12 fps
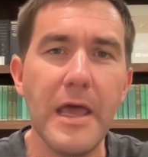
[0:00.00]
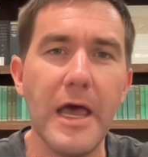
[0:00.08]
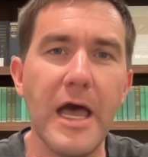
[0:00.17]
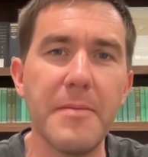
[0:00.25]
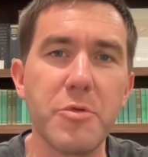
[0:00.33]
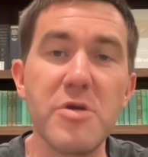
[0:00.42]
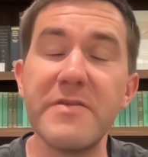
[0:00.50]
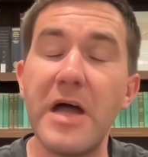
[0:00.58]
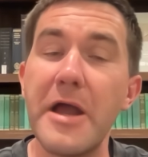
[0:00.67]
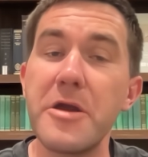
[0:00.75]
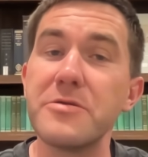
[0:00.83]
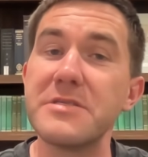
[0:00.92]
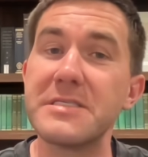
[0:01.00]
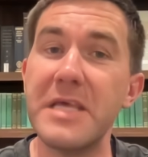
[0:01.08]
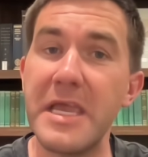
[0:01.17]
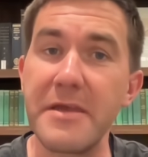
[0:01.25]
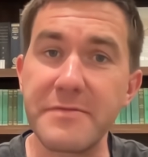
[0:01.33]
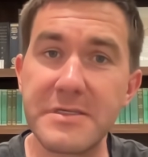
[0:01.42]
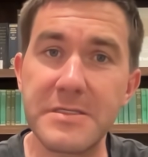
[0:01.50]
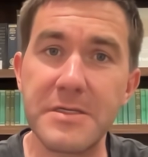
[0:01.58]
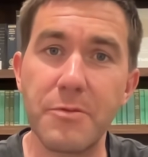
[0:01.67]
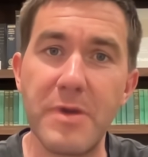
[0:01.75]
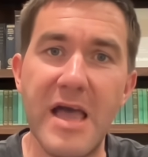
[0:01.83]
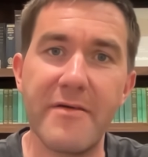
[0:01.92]
Or even iron safes.
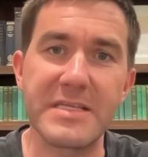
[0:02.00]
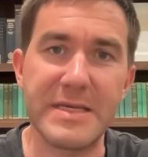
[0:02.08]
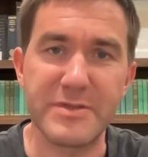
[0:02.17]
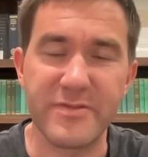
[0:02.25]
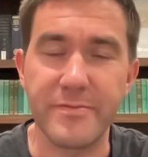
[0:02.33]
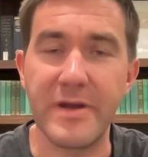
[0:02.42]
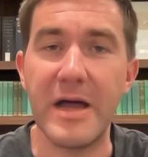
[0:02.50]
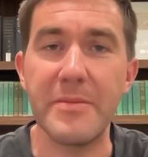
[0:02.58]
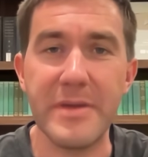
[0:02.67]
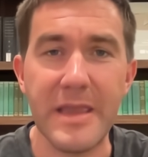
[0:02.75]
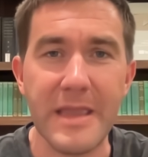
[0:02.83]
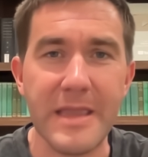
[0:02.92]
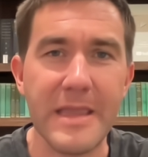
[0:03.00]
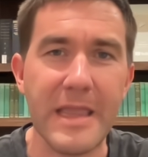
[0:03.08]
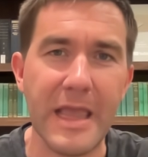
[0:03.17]
We have examples from Pompeii